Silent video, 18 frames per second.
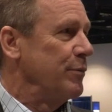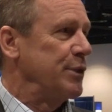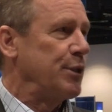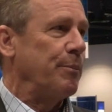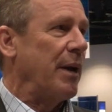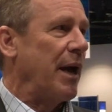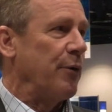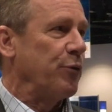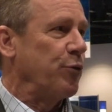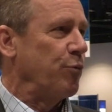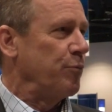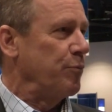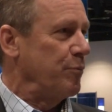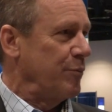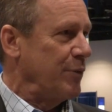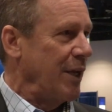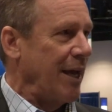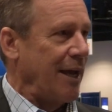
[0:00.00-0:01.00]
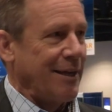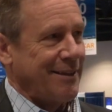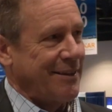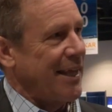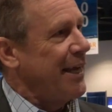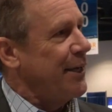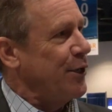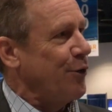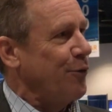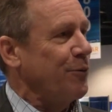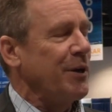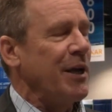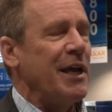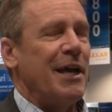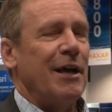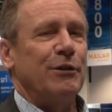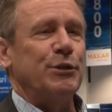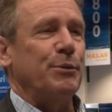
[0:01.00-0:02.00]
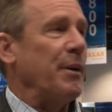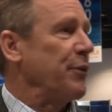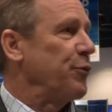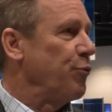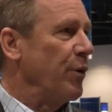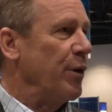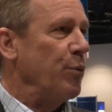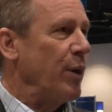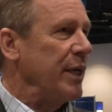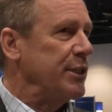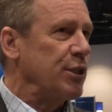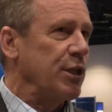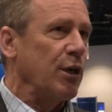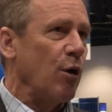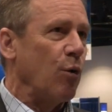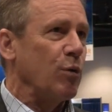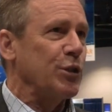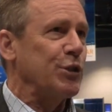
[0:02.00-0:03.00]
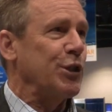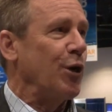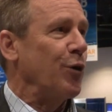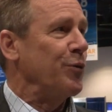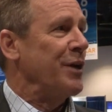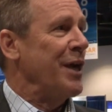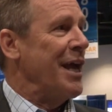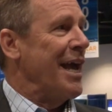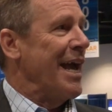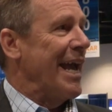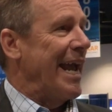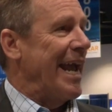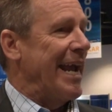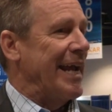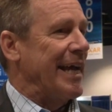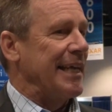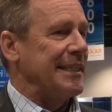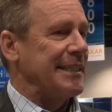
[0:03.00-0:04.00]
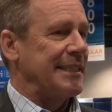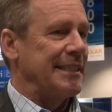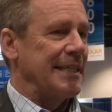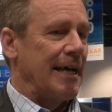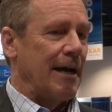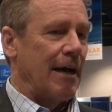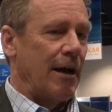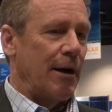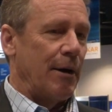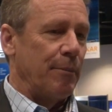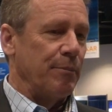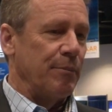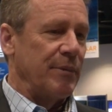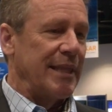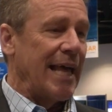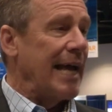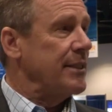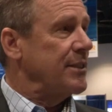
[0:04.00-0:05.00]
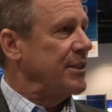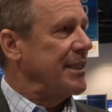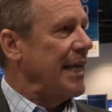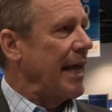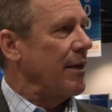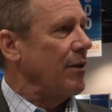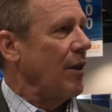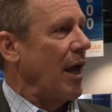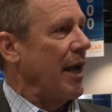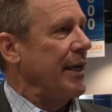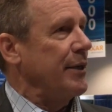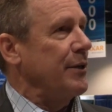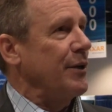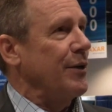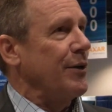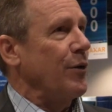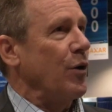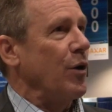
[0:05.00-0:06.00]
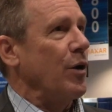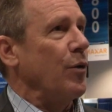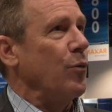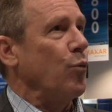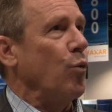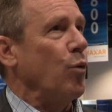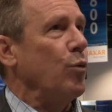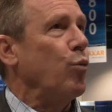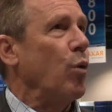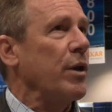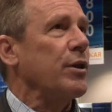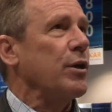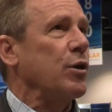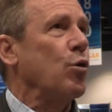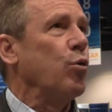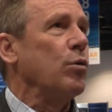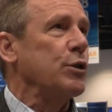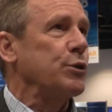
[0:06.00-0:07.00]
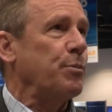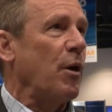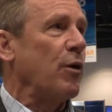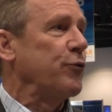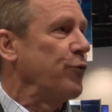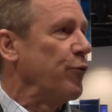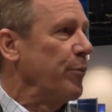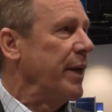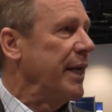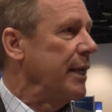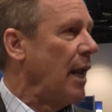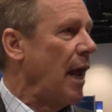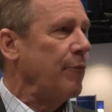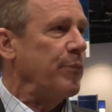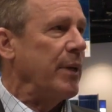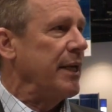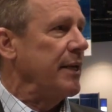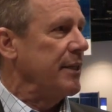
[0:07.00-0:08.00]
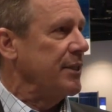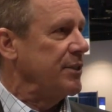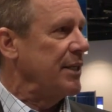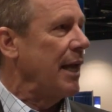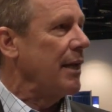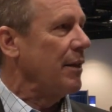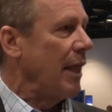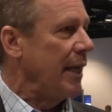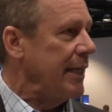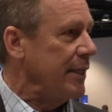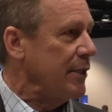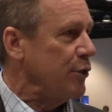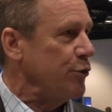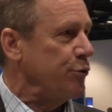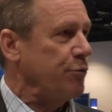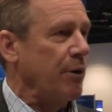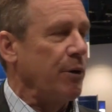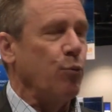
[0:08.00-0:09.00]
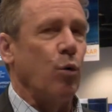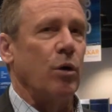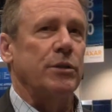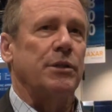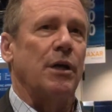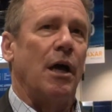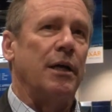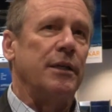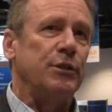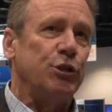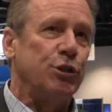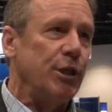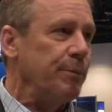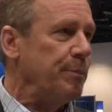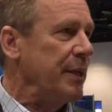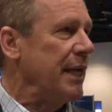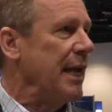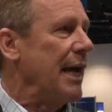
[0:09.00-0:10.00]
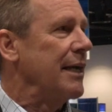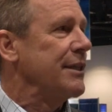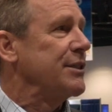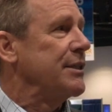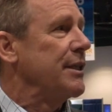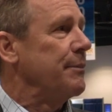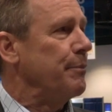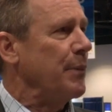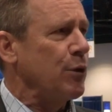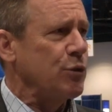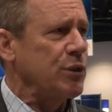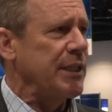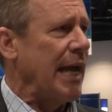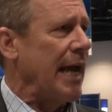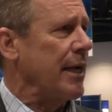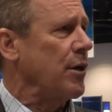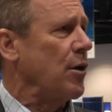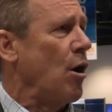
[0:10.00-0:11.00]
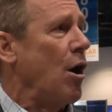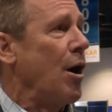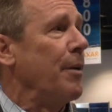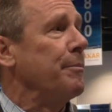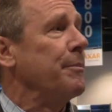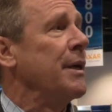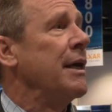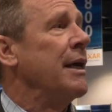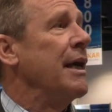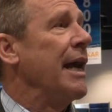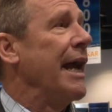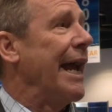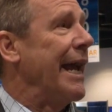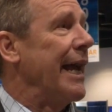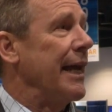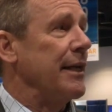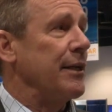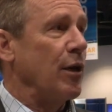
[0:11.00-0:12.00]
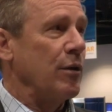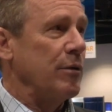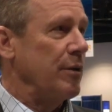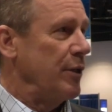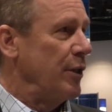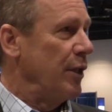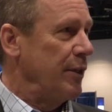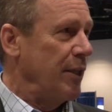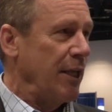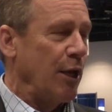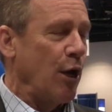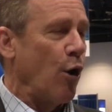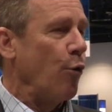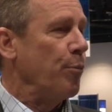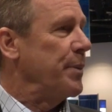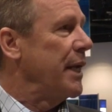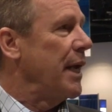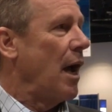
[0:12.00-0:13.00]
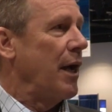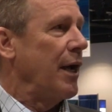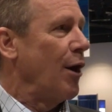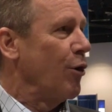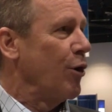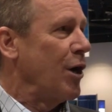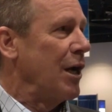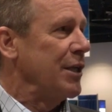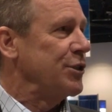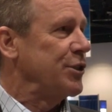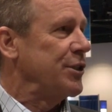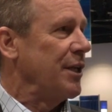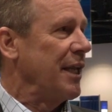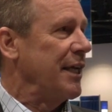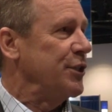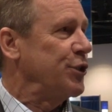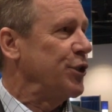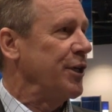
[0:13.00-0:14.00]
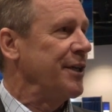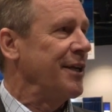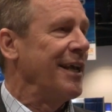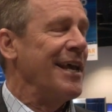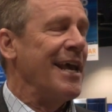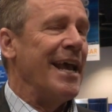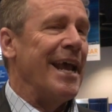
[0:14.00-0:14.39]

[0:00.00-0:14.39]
was Congratulations, by the way. Yeah, thank you. It was about 3 weeks ago or so. And that satellite, one of the coolest parts for me, and I've been in the satellite industry, worked on GPS and Milsatcom and the OPIR constellation,